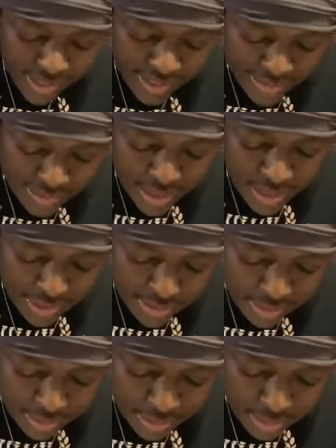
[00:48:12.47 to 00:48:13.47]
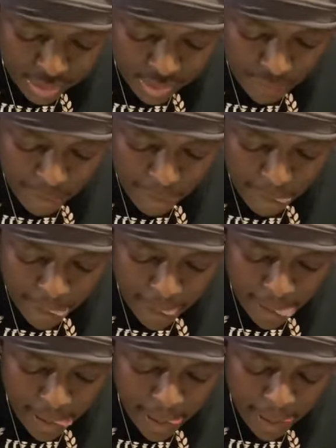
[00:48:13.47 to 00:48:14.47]
And it says,
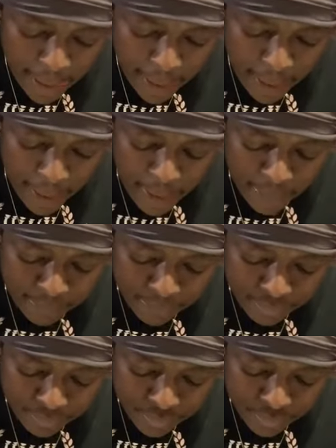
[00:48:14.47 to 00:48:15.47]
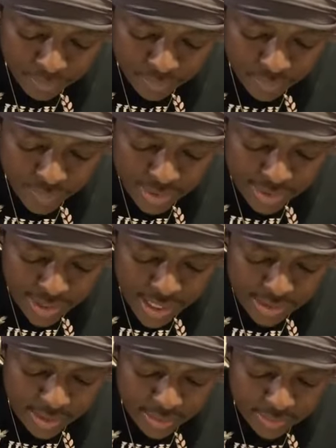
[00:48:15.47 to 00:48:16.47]
um,
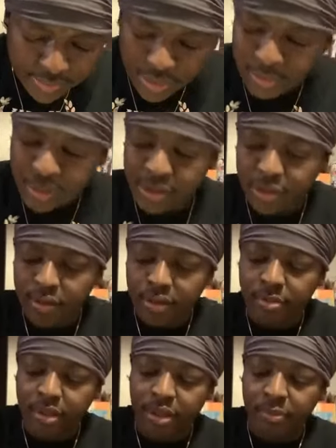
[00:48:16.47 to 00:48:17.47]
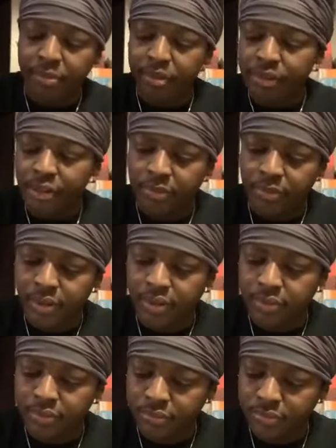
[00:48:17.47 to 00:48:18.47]
Salakia. Let me see. Let me get a precept on that.